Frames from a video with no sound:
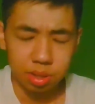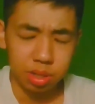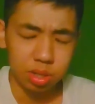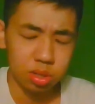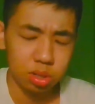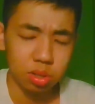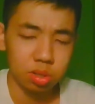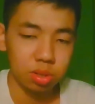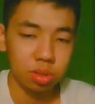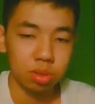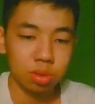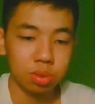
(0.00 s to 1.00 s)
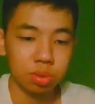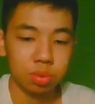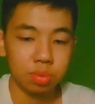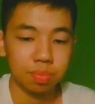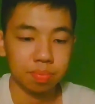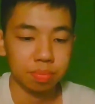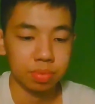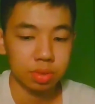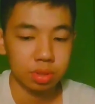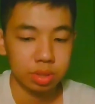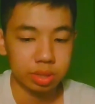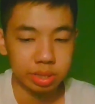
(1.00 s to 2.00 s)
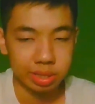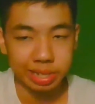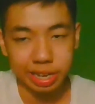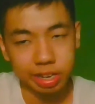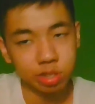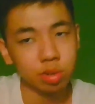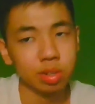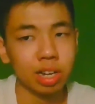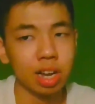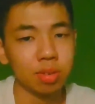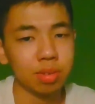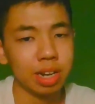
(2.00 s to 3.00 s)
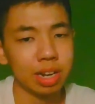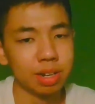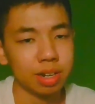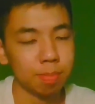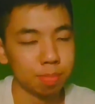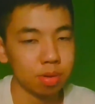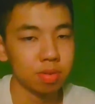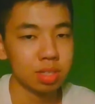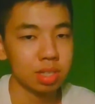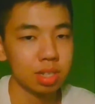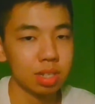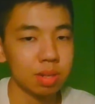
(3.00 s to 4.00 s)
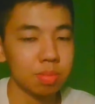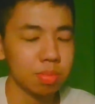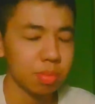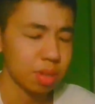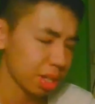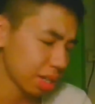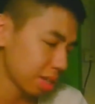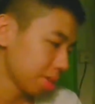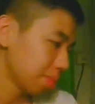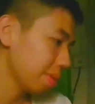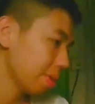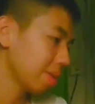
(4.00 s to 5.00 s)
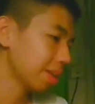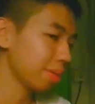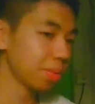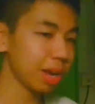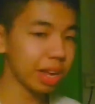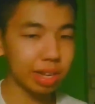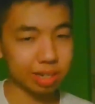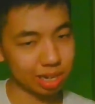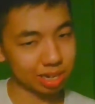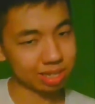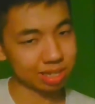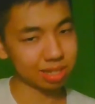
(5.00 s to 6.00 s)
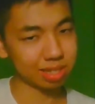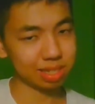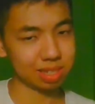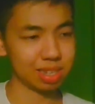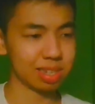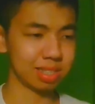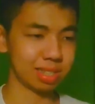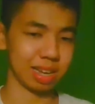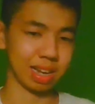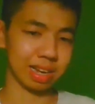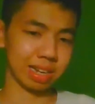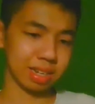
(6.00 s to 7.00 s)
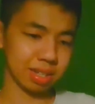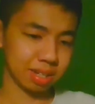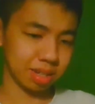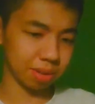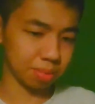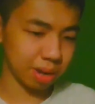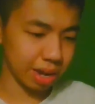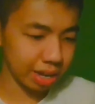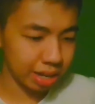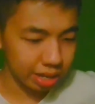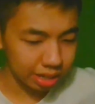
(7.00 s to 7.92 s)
You should also take into account that the person, the way he does this thing, the way he